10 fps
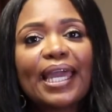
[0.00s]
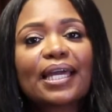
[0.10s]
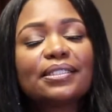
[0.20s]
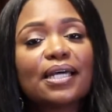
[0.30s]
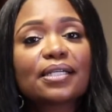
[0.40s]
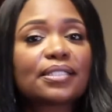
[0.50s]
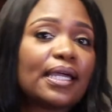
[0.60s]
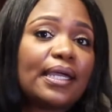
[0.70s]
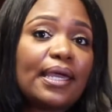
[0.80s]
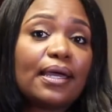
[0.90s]
and conduct
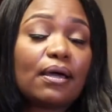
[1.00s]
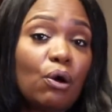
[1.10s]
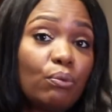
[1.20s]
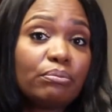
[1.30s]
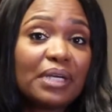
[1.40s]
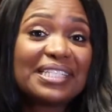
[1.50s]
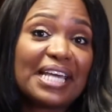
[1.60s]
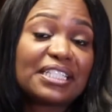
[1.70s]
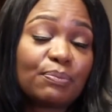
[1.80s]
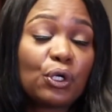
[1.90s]
a home
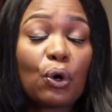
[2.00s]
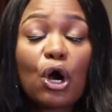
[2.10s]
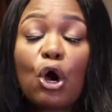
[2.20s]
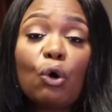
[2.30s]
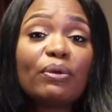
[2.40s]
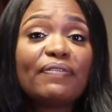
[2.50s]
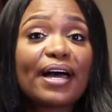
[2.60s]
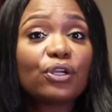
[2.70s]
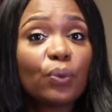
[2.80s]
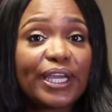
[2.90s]
assessment or a home
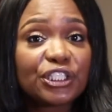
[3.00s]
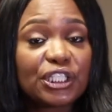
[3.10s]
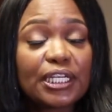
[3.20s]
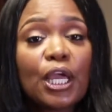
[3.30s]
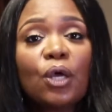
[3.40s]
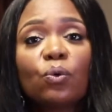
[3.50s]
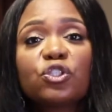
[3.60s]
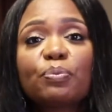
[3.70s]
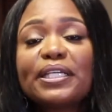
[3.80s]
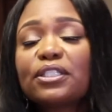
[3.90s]
evaluation, will
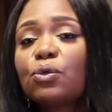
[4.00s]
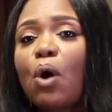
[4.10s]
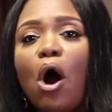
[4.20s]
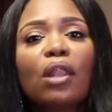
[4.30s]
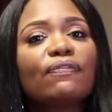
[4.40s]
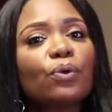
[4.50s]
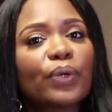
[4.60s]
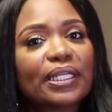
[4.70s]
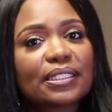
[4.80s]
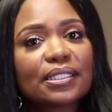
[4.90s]
speak to all of the
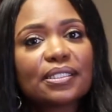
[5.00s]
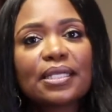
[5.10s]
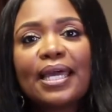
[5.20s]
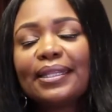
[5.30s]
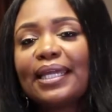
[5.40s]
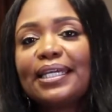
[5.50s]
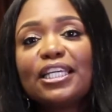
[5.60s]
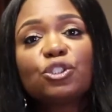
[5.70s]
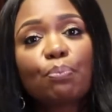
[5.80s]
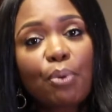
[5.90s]
witnesses that
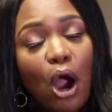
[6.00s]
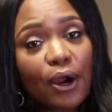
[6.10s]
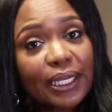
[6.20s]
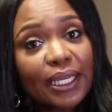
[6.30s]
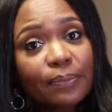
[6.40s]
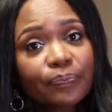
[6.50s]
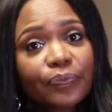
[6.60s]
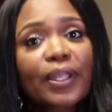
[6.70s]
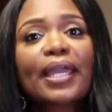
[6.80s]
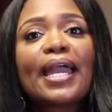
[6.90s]
each party
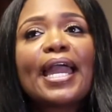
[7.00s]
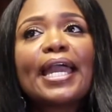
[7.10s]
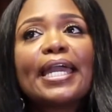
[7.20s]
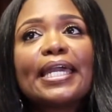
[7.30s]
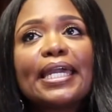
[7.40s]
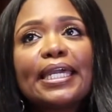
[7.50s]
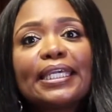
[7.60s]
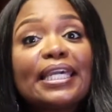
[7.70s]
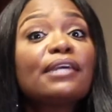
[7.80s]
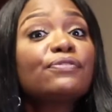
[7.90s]

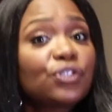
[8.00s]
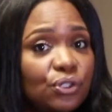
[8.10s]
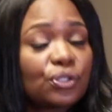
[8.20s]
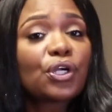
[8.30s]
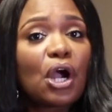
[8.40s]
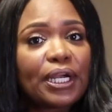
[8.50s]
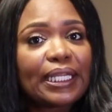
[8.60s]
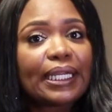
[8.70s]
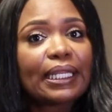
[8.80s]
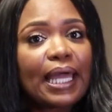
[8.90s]
gives to the
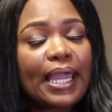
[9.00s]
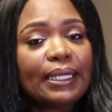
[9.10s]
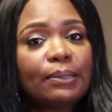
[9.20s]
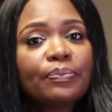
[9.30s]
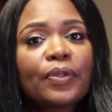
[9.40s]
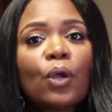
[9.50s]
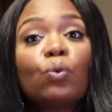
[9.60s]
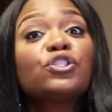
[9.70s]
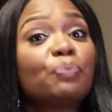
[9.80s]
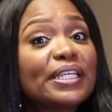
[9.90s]
guardian ad litem,
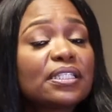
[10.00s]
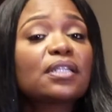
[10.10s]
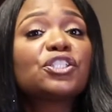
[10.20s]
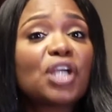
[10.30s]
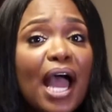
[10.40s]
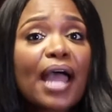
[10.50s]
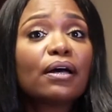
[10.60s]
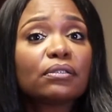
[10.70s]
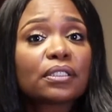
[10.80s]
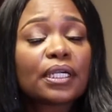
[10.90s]
will speak to the child